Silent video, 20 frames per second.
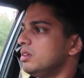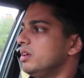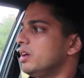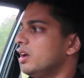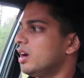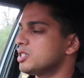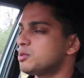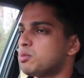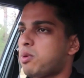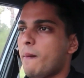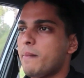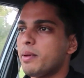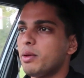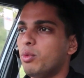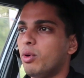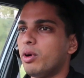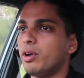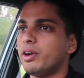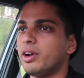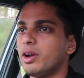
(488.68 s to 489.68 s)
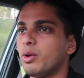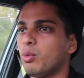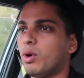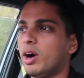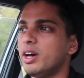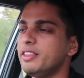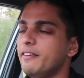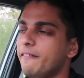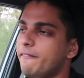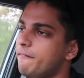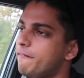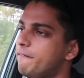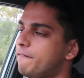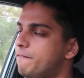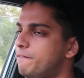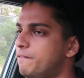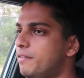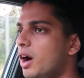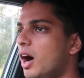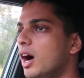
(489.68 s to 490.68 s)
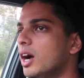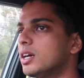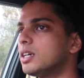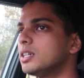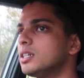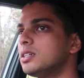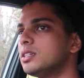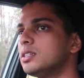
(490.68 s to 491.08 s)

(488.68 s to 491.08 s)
you guys are probably wondering, why the fuck